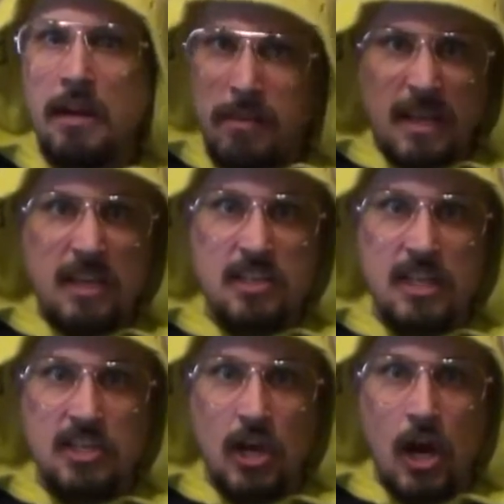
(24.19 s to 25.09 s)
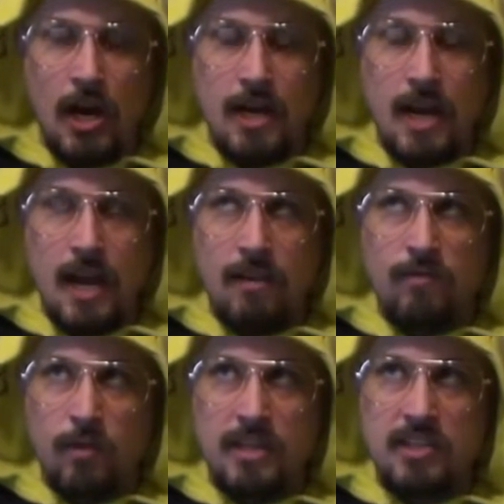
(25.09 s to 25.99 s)
because it's on
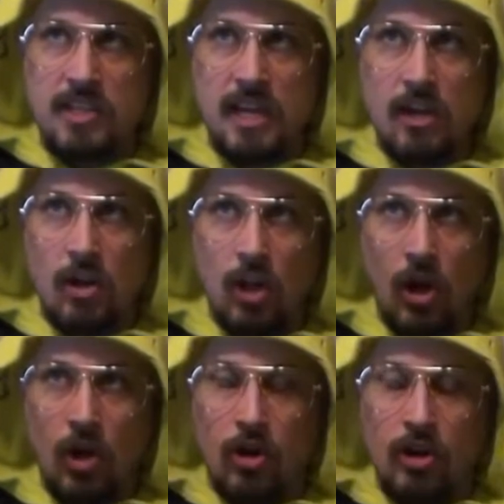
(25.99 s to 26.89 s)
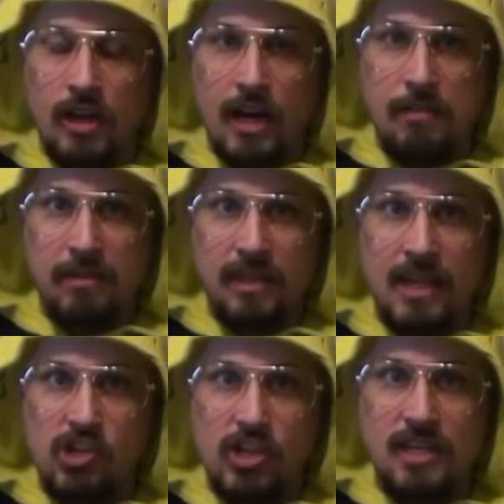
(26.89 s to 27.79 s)
every single horror
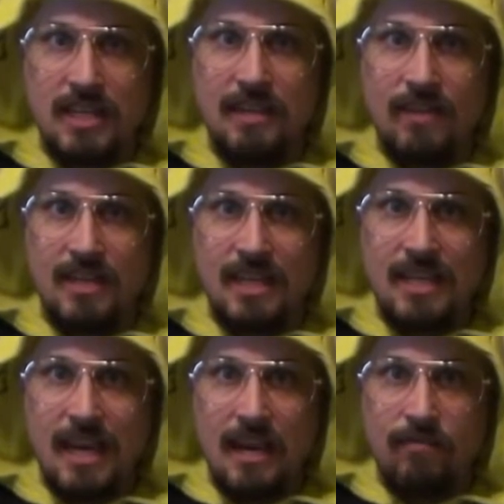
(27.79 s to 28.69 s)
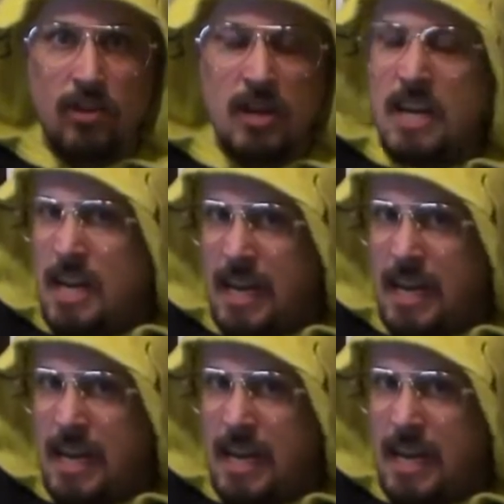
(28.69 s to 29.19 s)
compilation DVD ever.